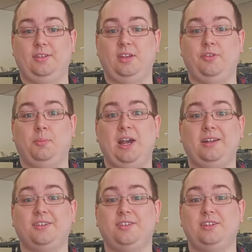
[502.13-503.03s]
If you're
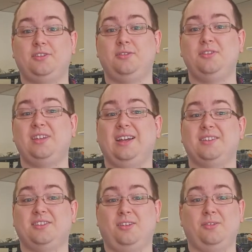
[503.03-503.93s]
practicing 2
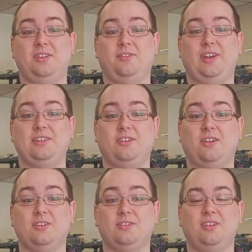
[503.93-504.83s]
seconds slower than the fast
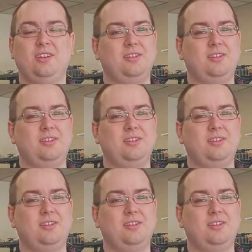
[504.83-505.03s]
carts,